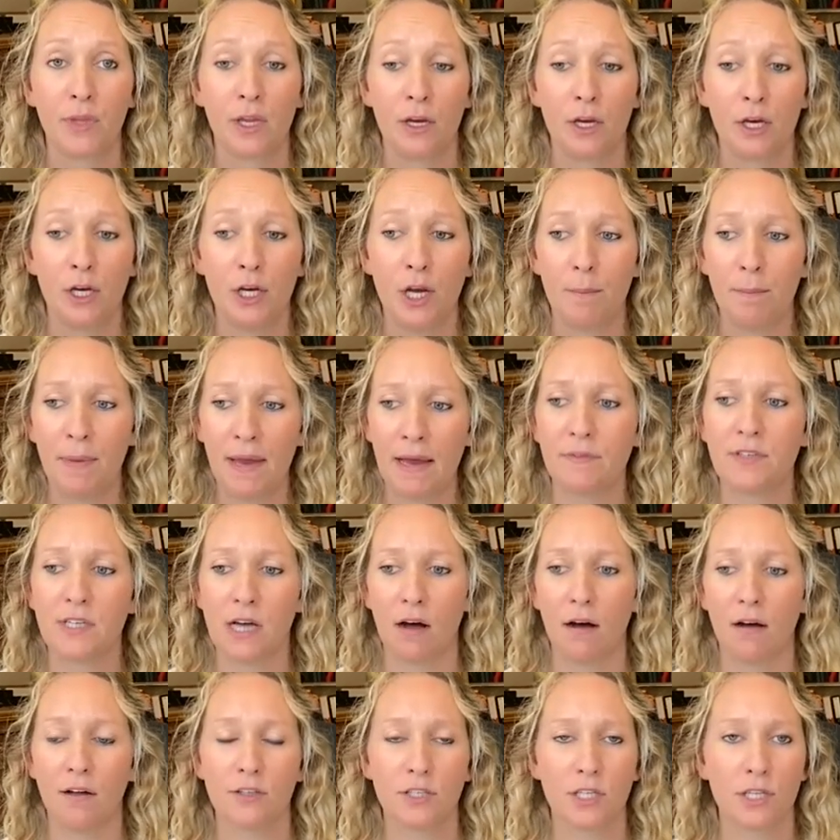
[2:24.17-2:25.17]
you know, be able to
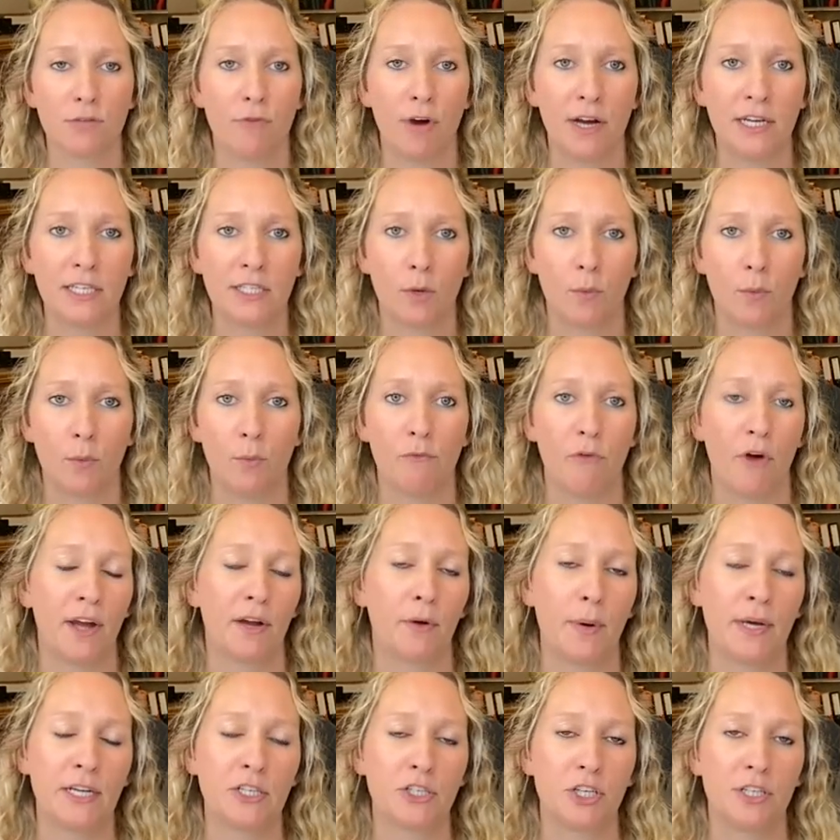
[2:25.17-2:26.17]
ask the right
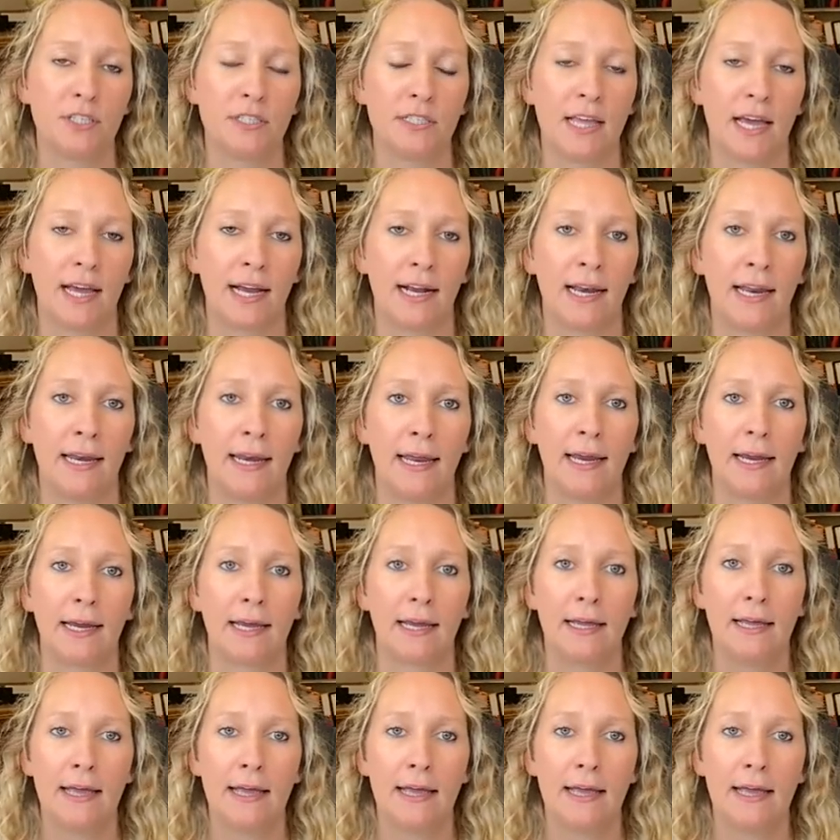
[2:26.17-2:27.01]
questions to their clinic